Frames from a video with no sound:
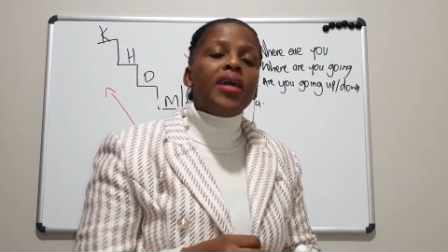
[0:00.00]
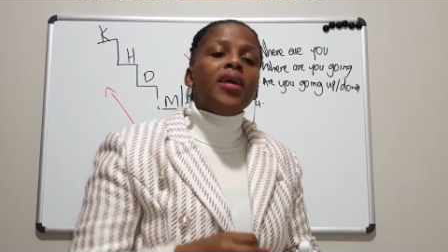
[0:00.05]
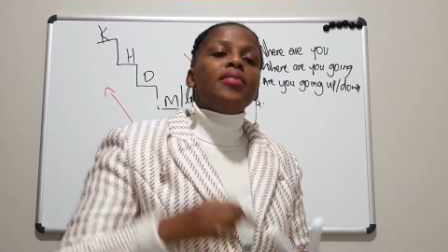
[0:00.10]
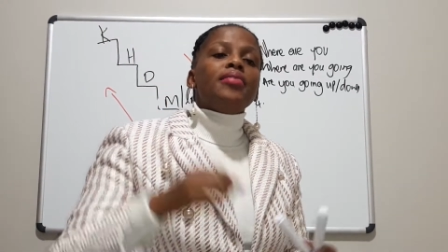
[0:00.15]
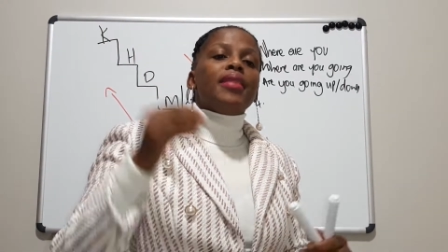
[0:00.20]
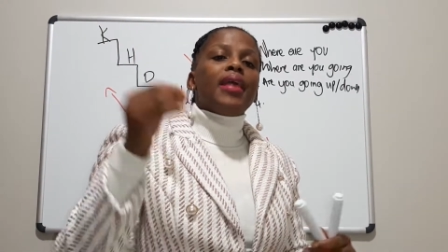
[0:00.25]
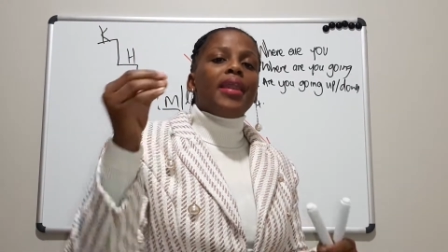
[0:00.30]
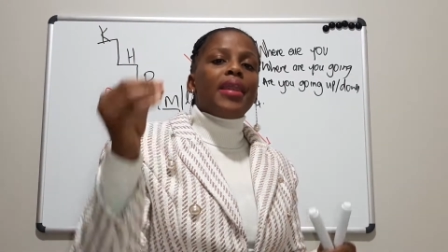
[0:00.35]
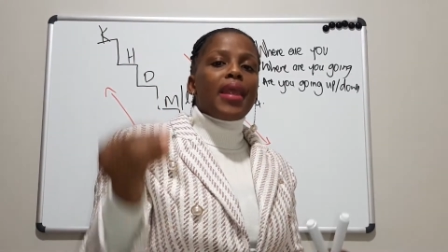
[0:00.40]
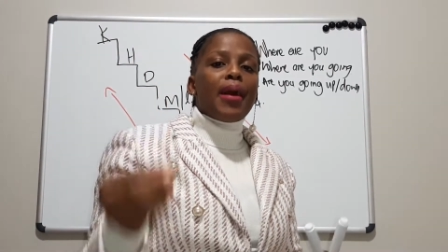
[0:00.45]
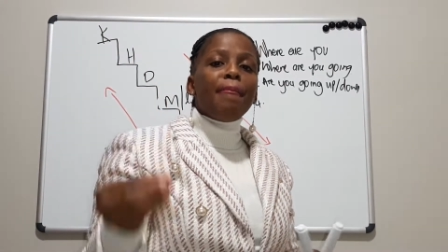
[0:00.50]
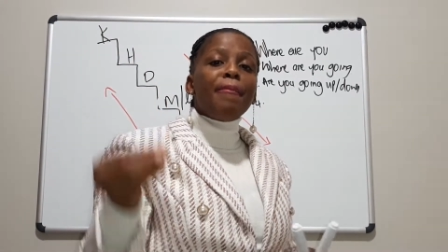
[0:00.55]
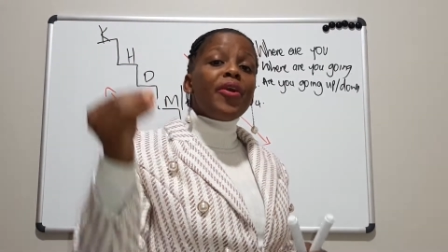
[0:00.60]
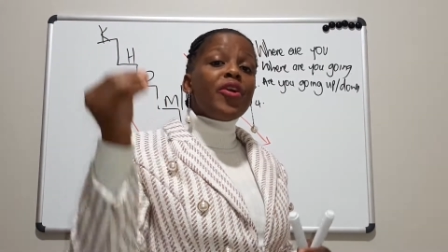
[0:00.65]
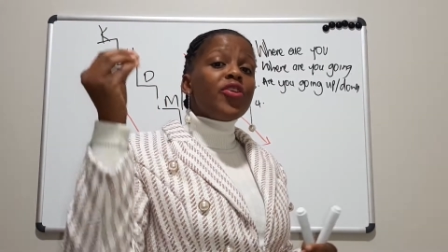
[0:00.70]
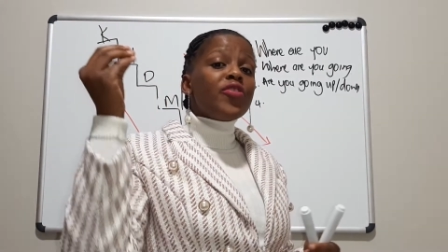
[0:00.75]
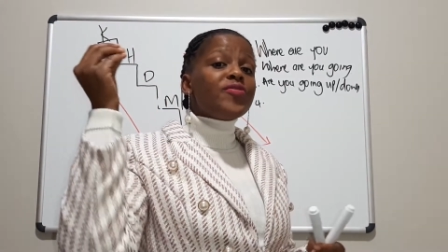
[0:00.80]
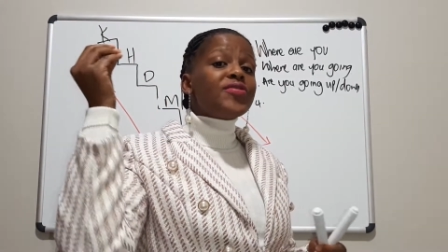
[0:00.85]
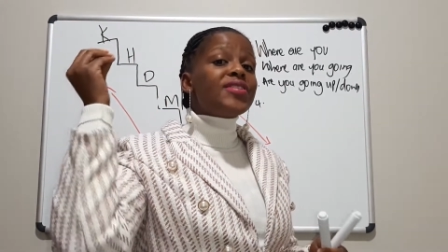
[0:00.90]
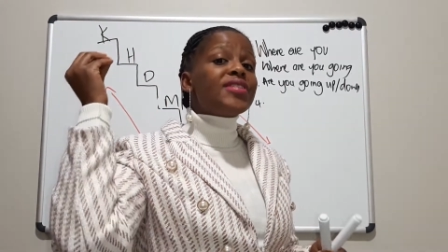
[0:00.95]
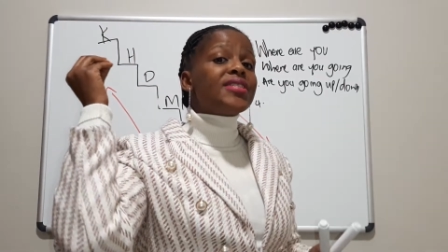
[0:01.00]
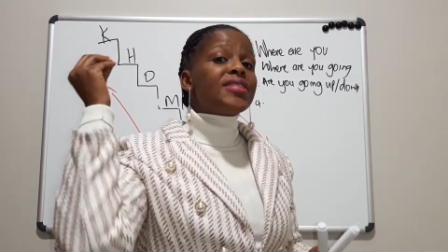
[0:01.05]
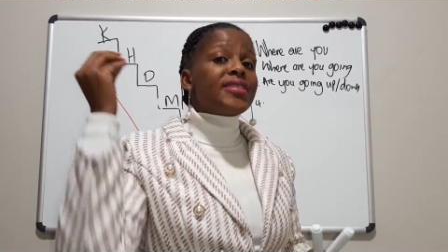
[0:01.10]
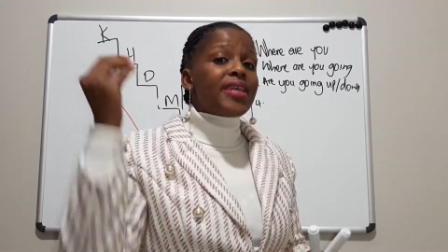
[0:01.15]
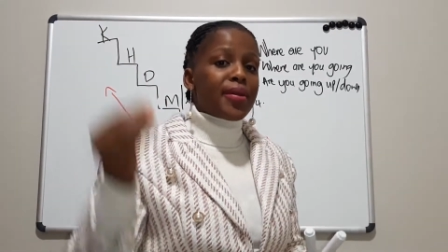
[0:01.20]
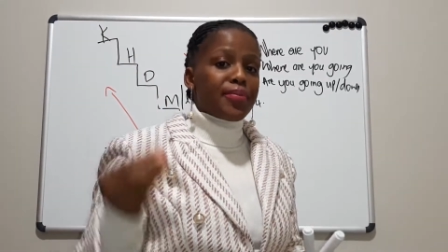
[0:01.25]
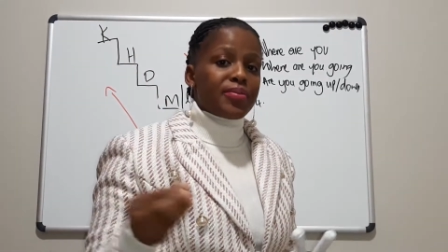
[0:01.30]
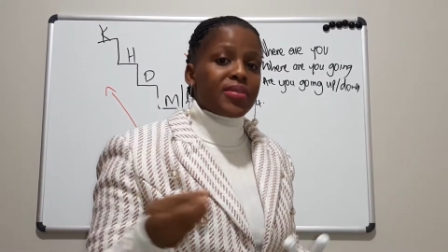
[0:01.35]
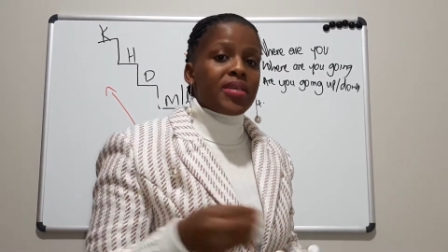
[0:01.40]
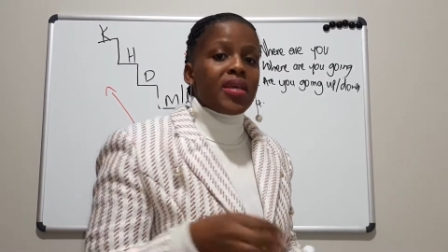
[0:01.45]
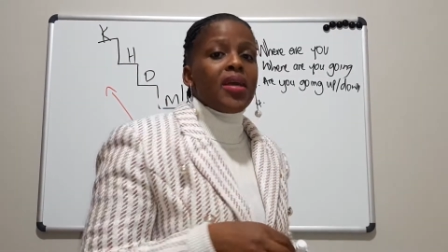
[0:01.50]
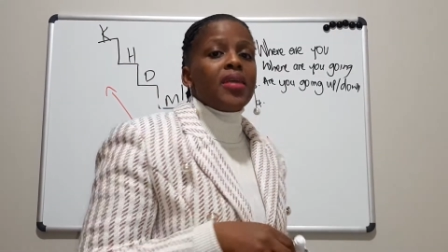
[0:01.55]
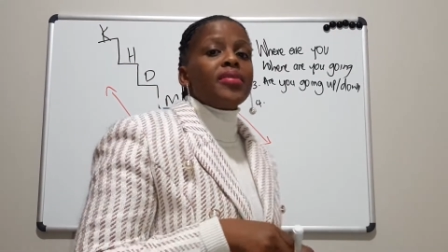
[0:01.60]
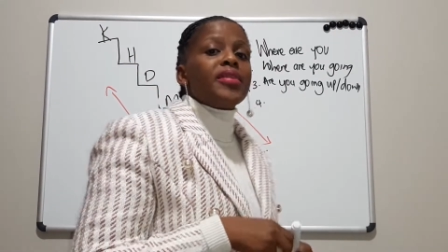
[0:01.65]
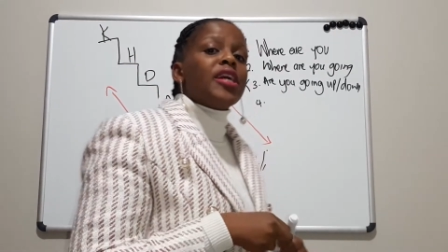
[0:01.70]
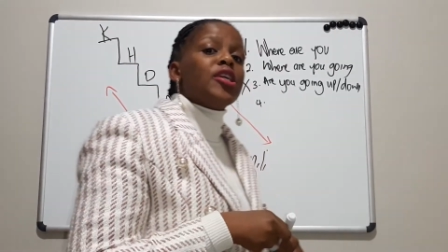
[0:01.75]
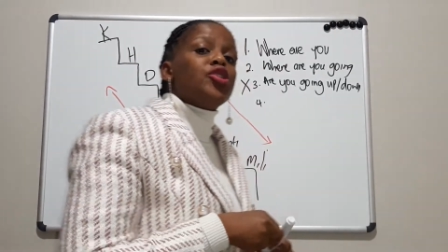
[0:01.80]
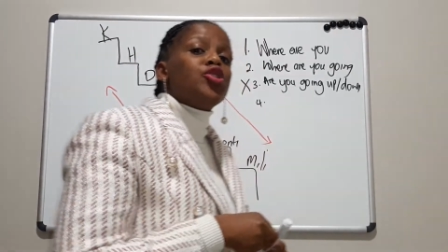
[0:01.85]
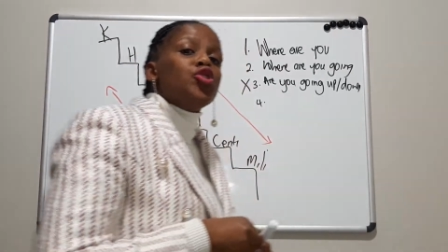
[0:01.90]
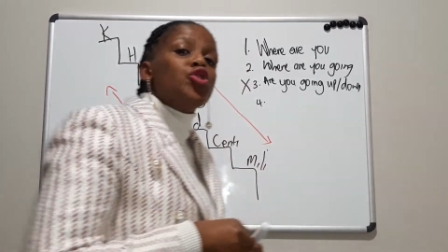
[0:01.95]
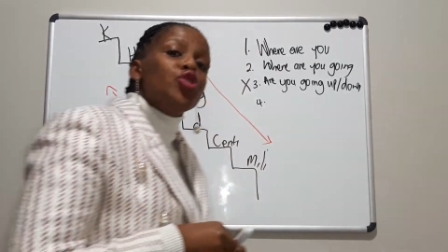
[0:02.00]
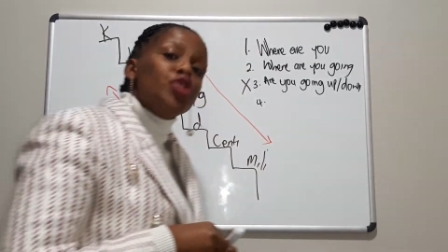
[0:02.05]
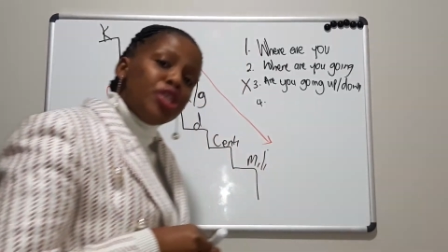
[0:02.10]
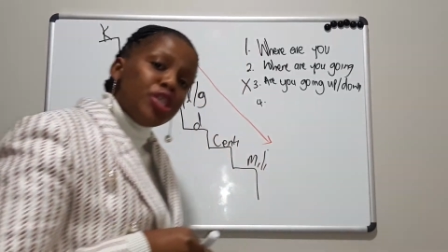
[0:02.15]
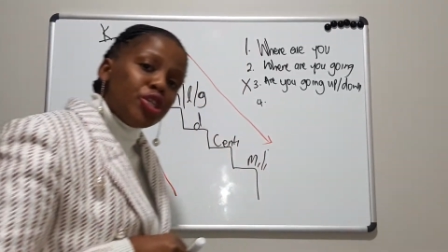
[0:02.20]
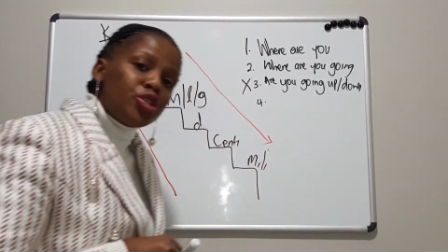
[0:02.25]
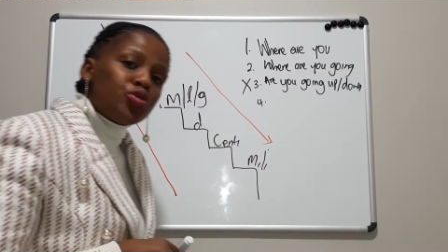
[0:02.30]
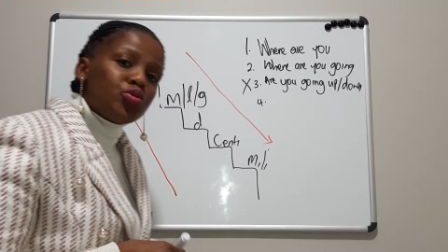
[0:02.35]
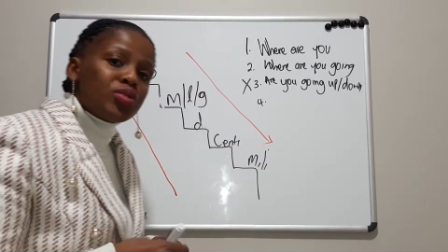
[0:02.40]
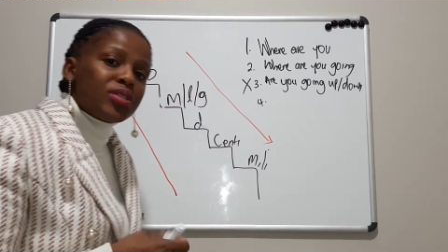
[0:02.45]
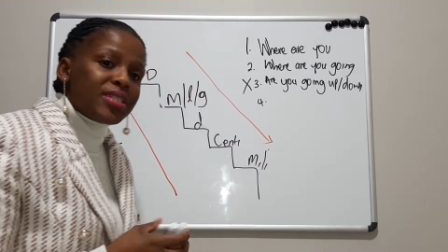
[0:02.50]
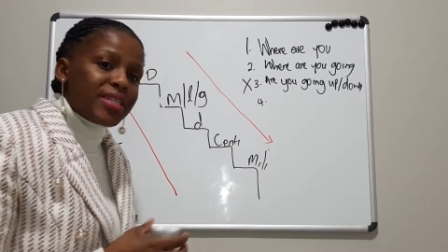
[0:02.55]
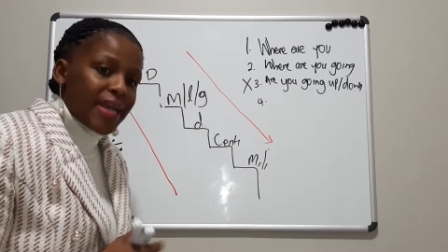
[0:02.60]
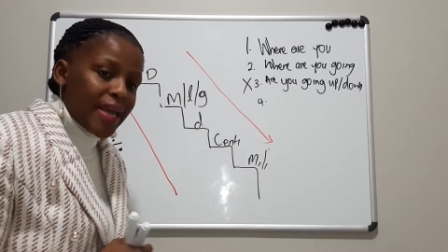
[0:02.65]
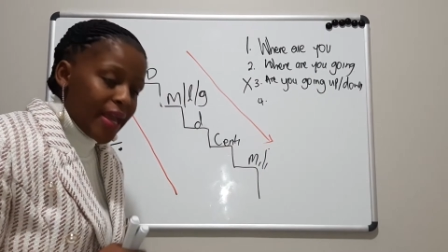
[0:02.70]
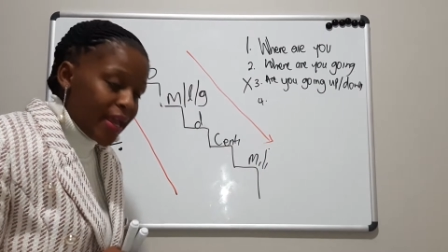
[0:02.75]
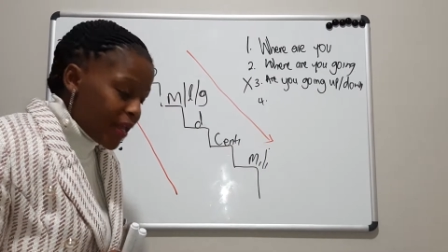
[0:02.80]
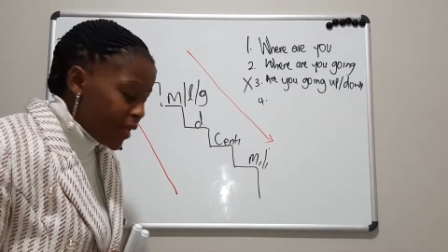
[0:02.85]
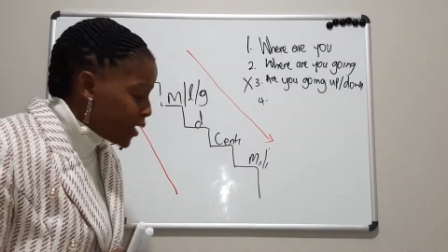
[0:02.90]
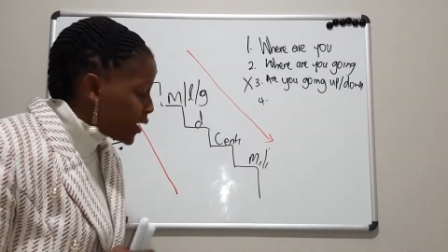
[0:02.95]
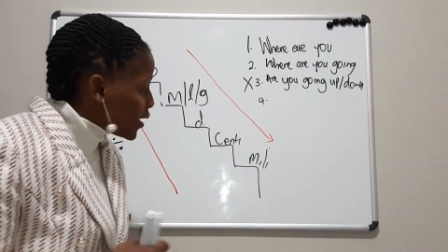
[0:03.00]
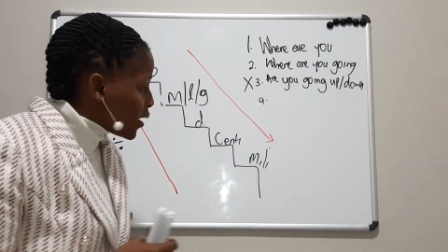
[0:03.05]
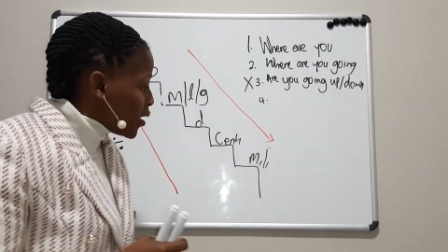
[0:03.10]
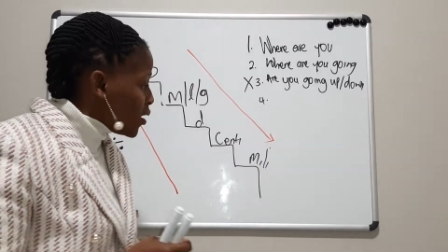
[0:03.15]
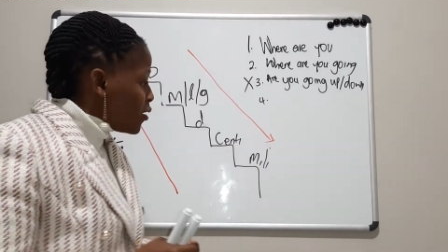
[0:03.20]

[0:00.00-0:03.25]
the number of steps that you need to take